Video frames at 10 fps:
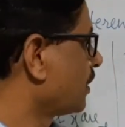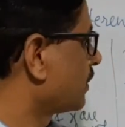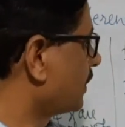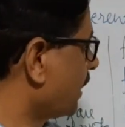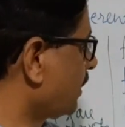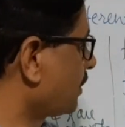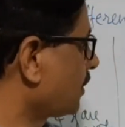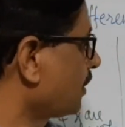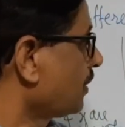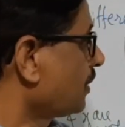
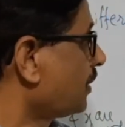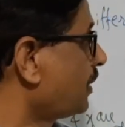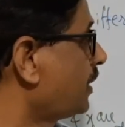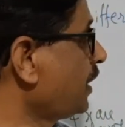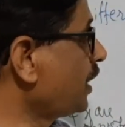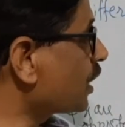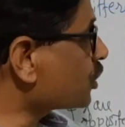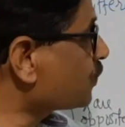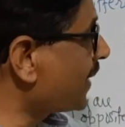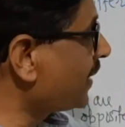then
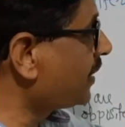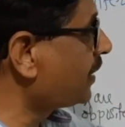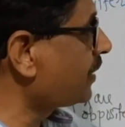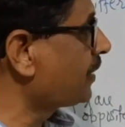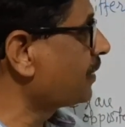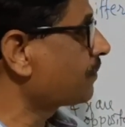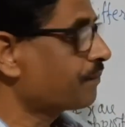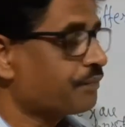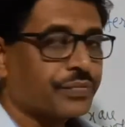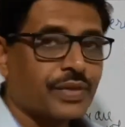dx by
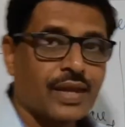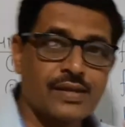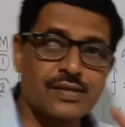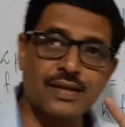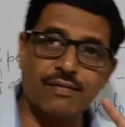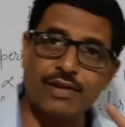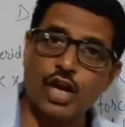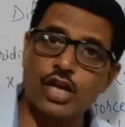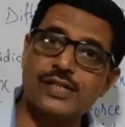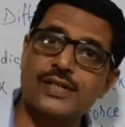dt is the
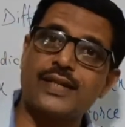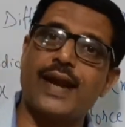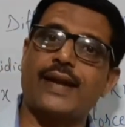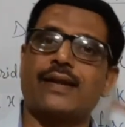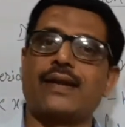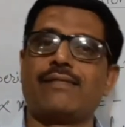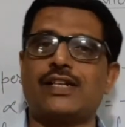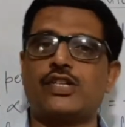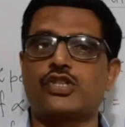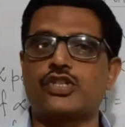velocity at a
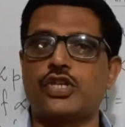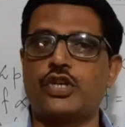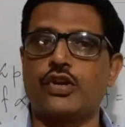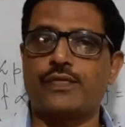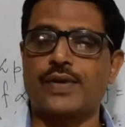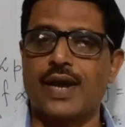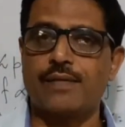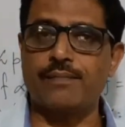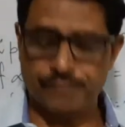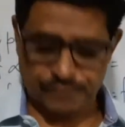given instant of
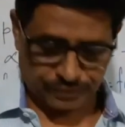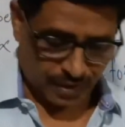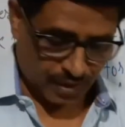time.